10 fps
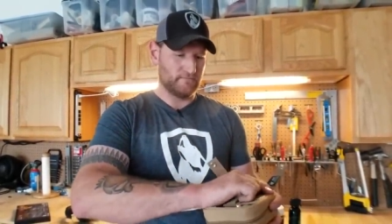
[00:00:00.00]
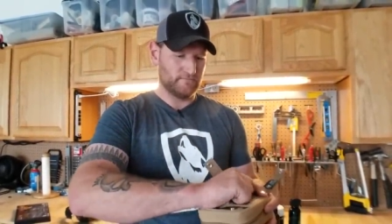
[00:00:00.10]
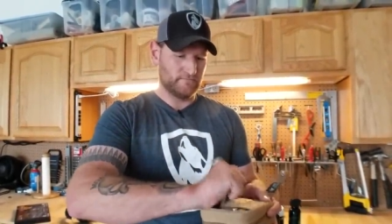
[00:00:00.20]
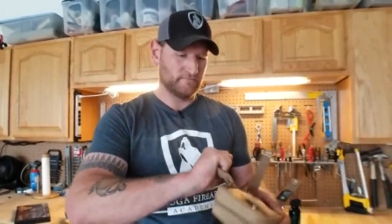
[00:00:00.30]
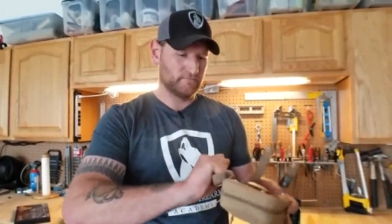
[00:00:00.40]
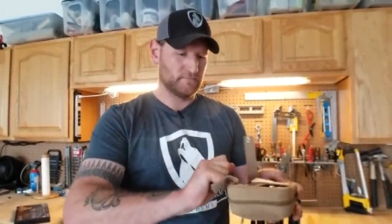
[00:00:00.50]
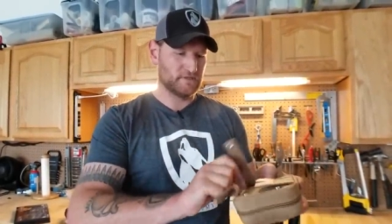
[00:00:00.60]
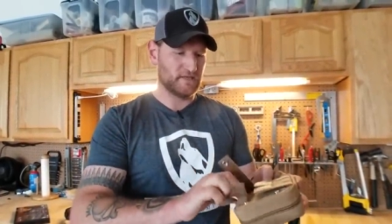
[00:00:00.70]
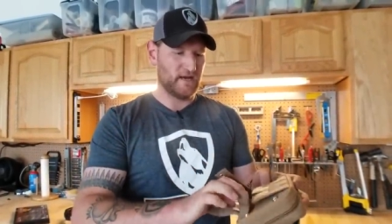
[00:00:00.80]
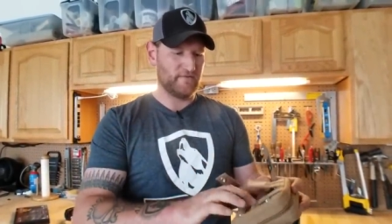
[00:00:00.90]

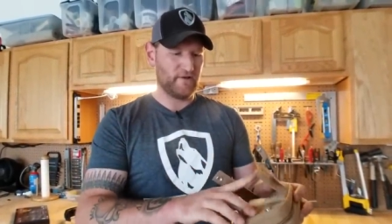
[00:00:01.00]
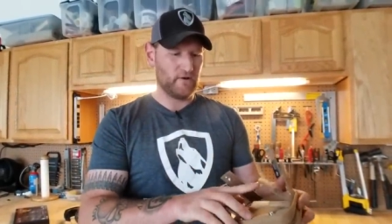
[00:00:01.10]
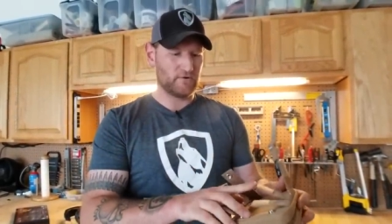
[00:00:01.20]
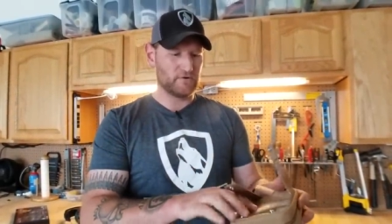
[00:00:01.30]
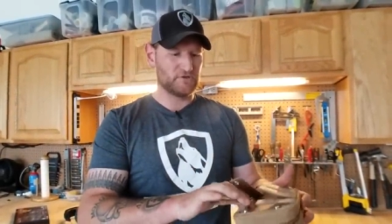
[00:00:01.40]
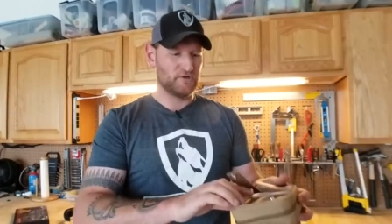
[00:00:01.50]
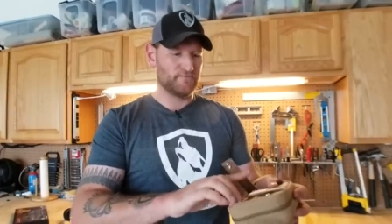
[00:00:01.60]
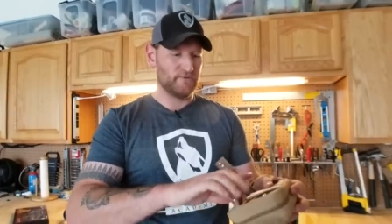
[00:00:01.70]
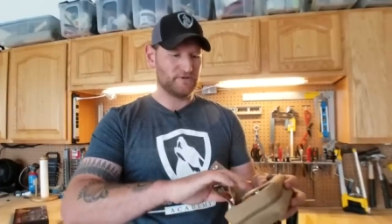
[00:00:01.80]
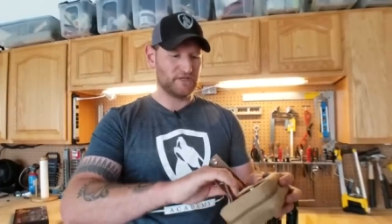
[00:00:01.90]
side Velcro, so you
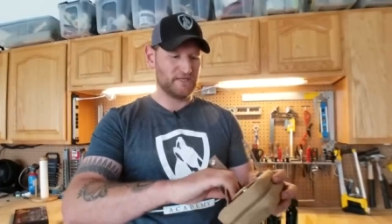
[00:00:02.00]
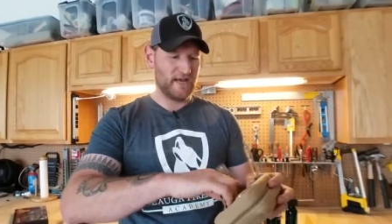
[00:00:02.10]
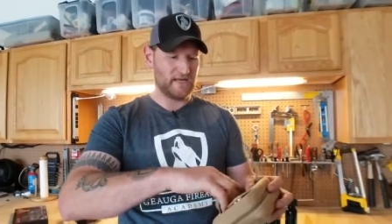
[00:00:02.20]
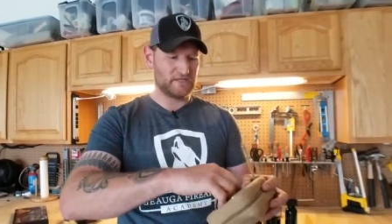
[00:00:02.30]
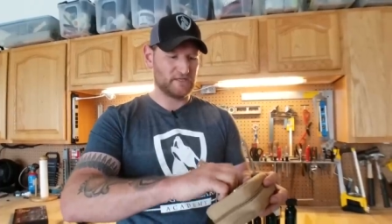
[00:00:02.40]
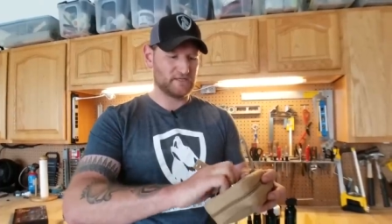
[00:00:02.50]
can pretty much attach